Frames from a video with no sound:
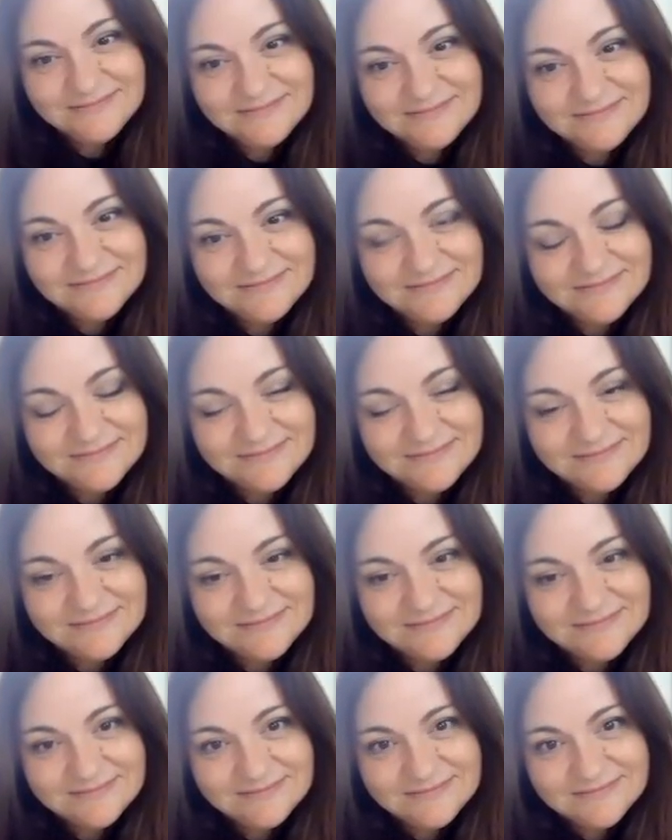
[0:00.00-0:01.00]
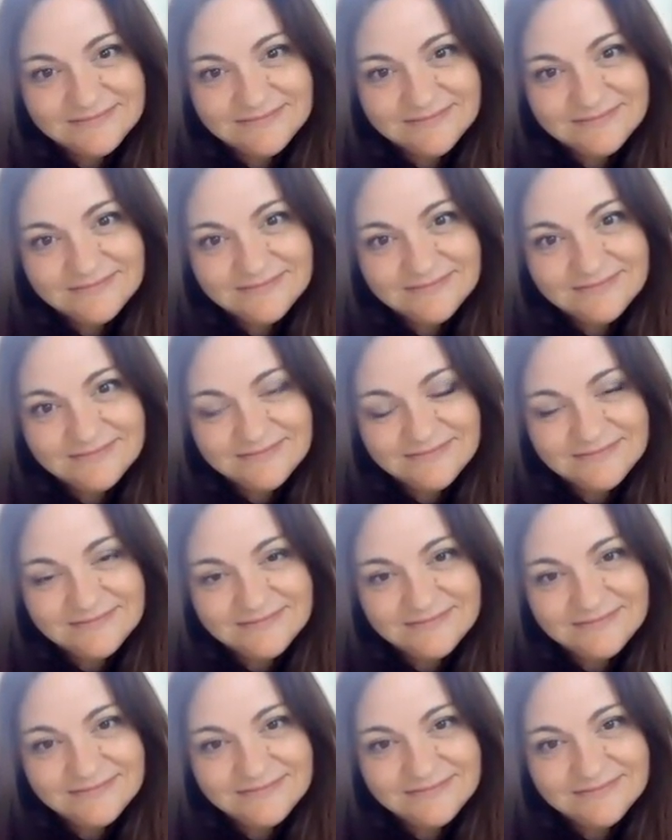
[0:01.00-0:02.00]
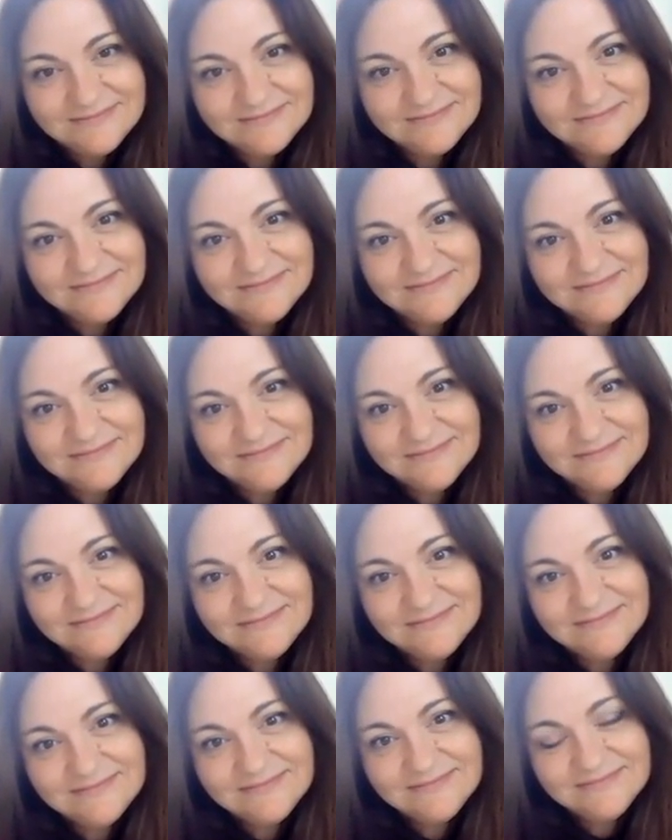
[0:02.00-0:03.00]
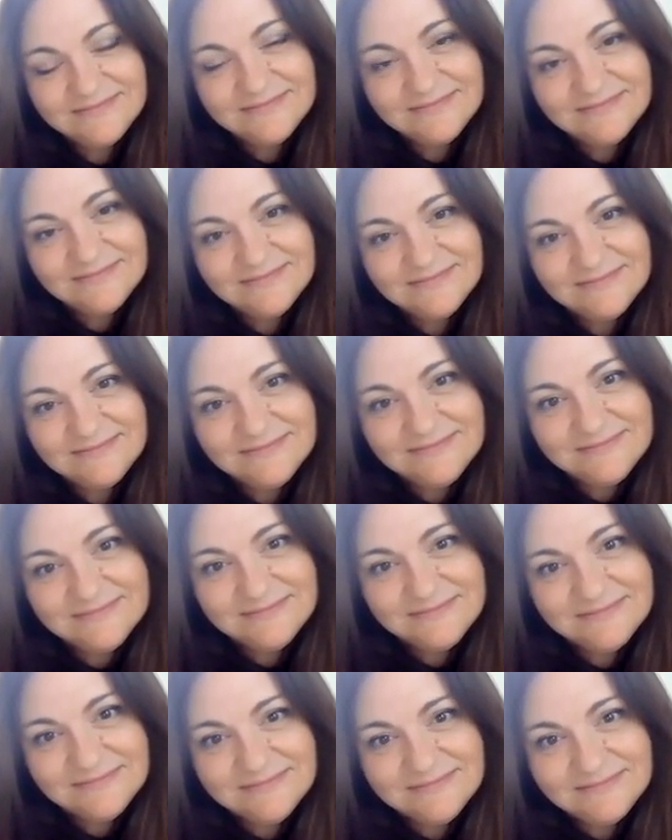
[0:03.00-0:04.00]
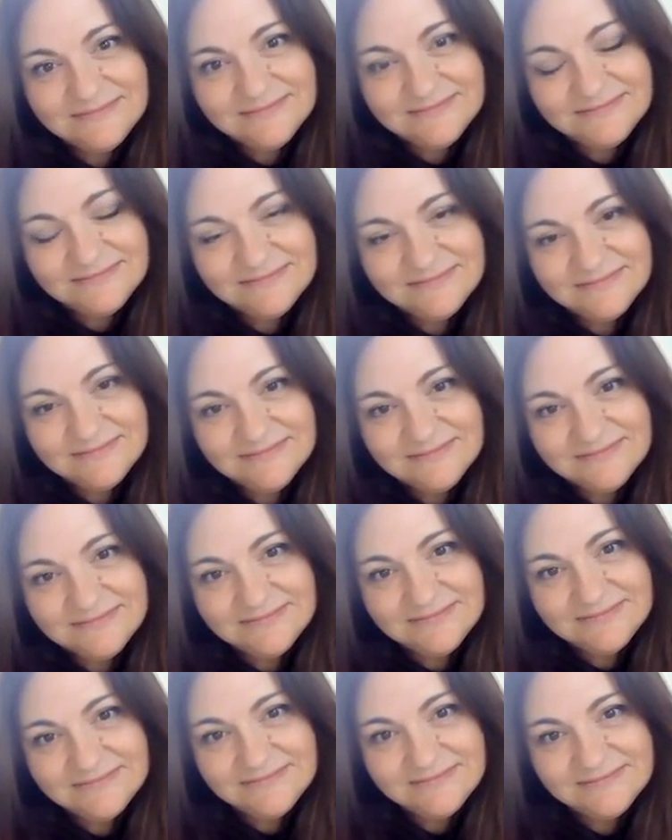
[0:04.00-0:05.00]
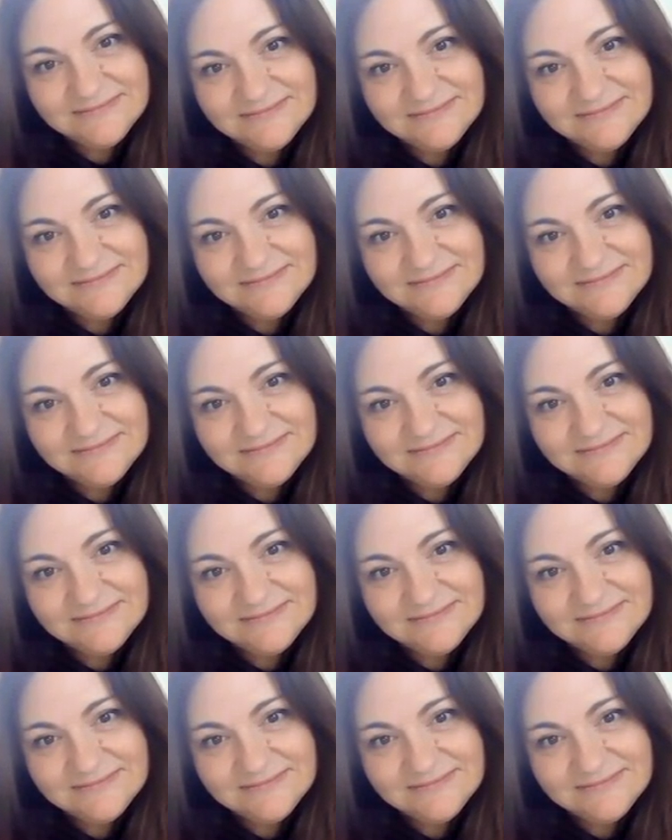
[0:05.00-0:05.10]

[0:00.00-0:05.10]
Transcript: The person shown says nothing.